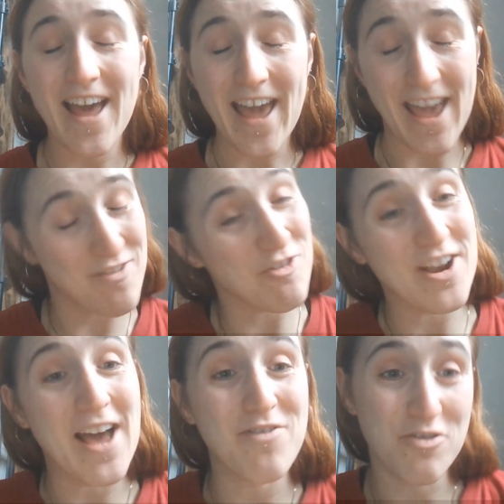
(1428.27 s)
everyone
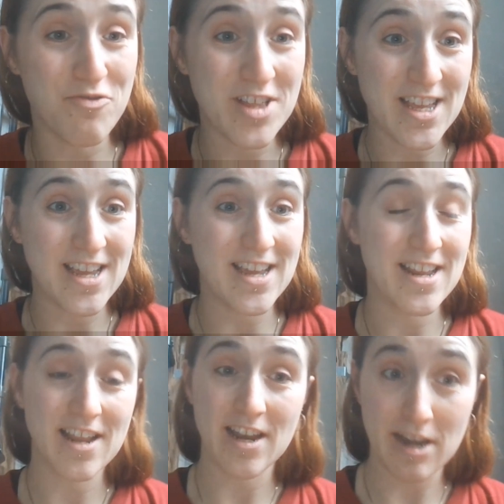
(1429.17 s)
have a really
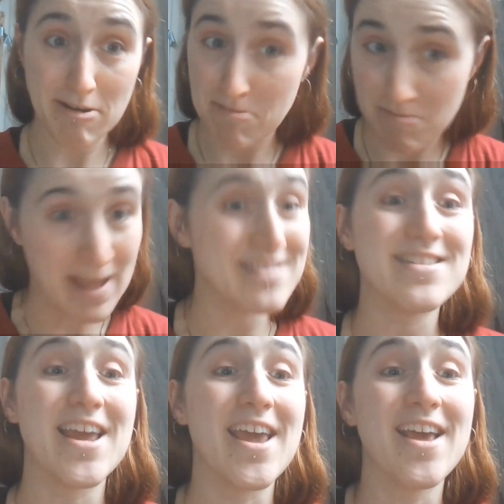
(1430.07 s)
nice
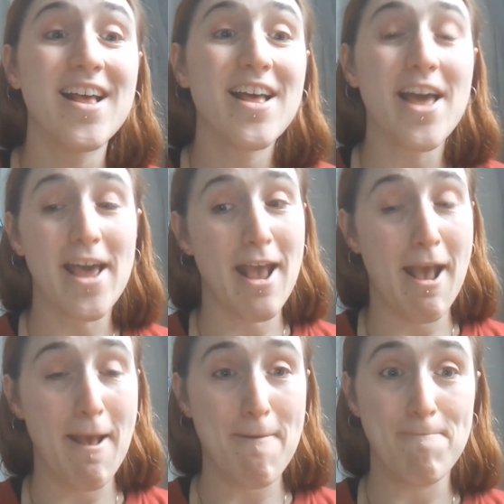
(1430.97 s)
day.
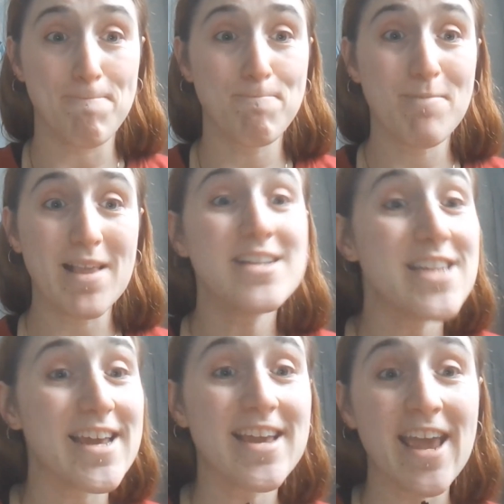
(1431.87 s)

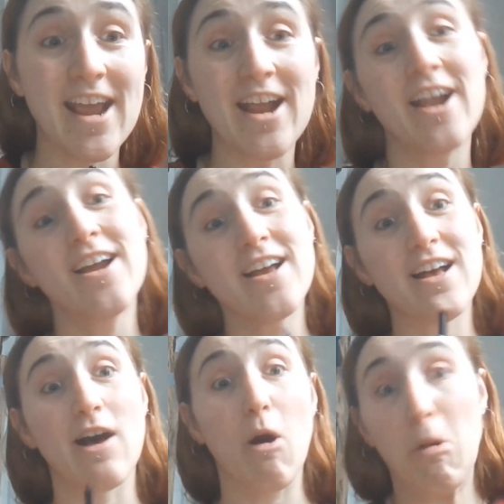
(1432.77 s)
Take care.
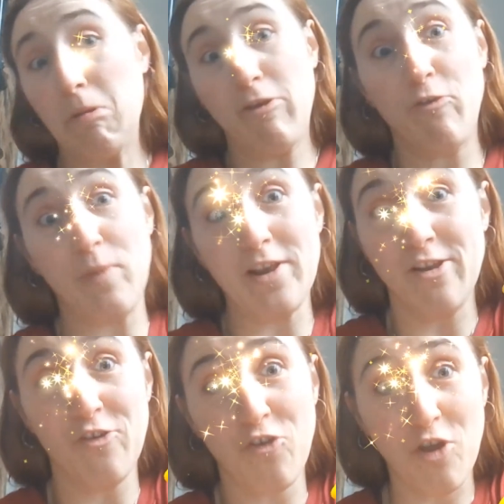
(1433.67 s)
Speak to
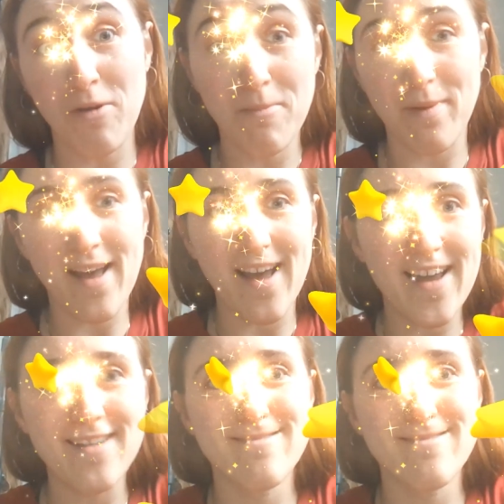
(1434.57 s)
you soon. Bye.